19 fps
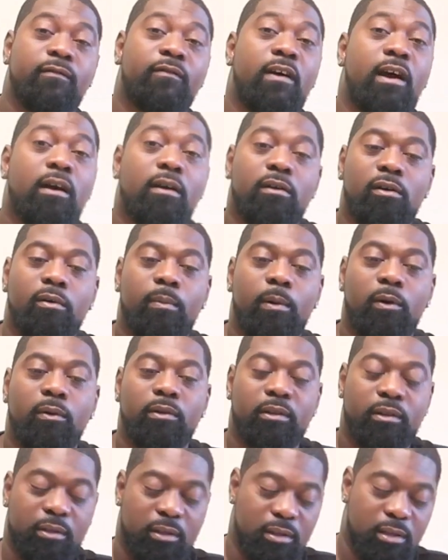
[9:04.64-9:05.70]
your firearm on
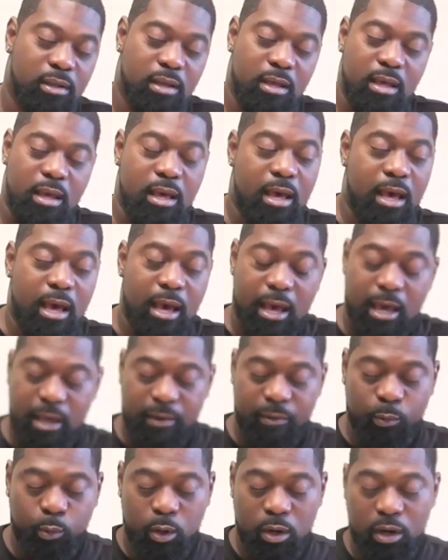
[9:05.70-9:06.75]
you, hey,
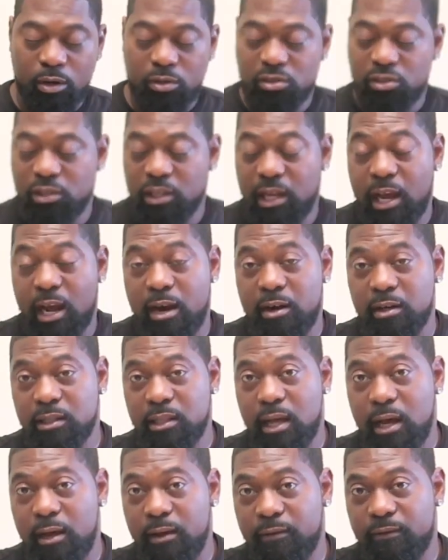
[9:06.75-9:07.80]
it won't hurt you to carry a
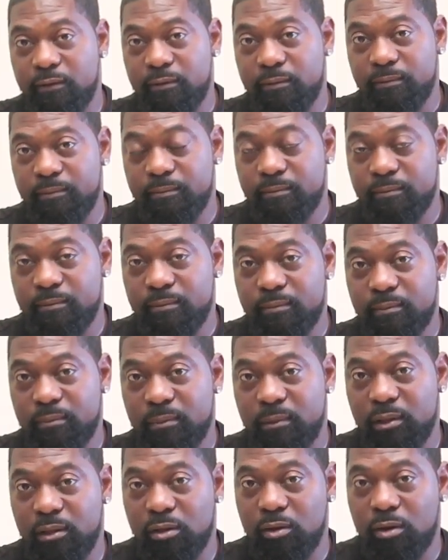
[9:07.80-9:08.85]
knife.
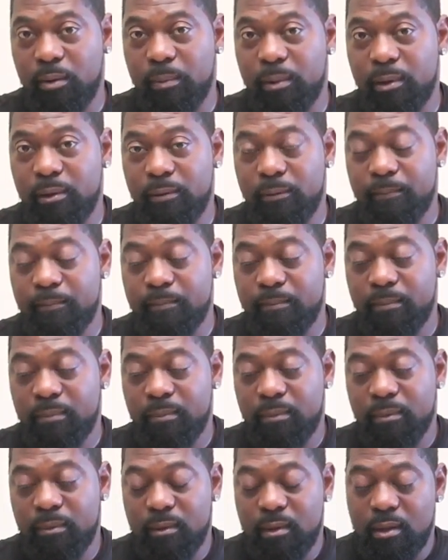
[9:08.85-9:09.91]
You know what I mean?
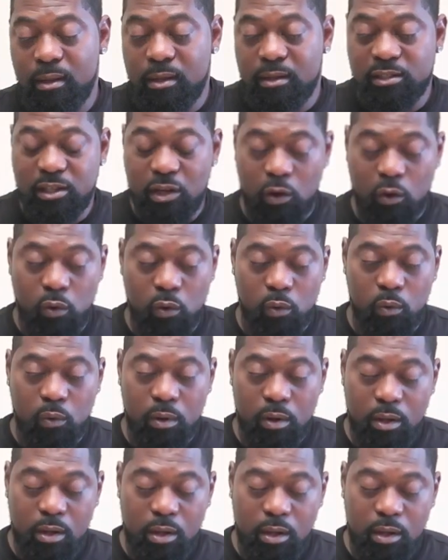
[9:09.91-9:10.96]
So,
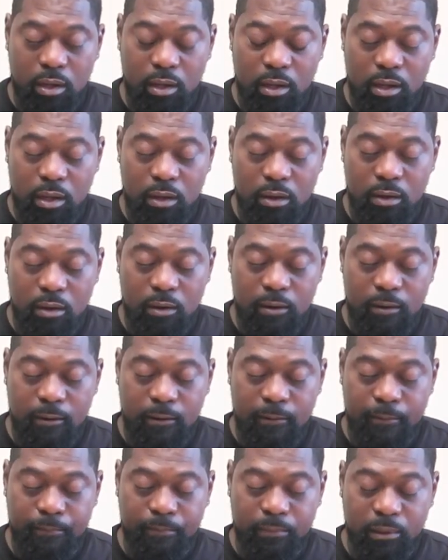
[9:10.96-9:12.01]

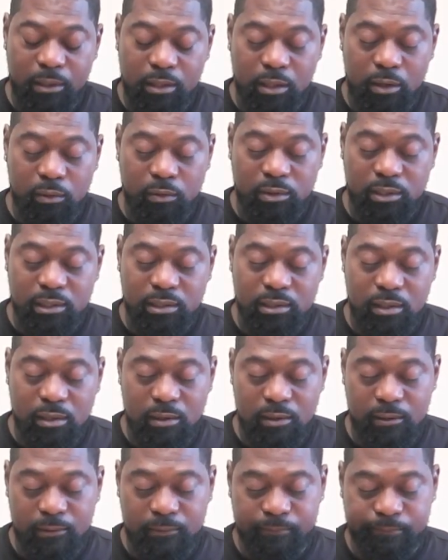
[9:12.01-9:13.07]
you know, just
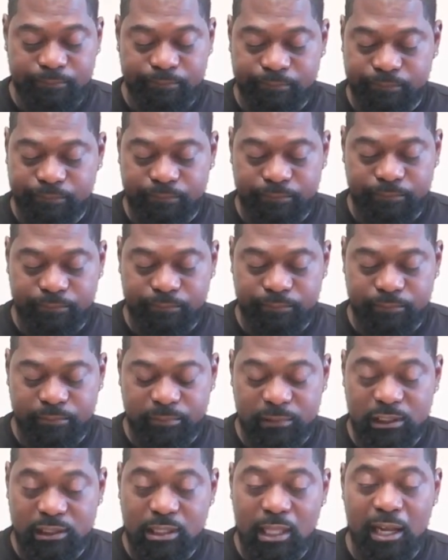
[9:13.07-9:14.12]

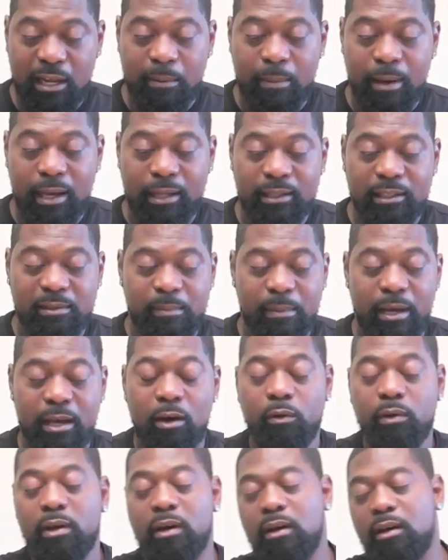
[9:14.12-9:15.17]
think about this, man.
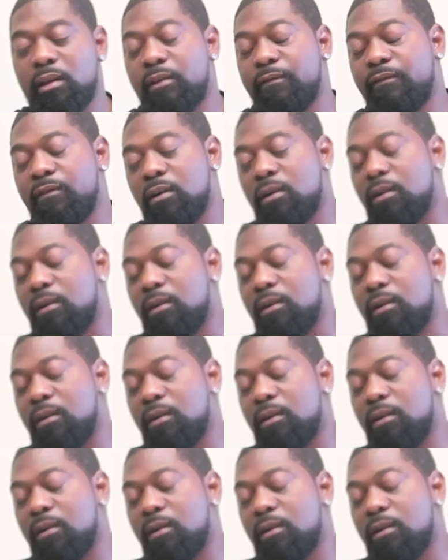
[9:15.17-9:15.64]
Oh yeah, if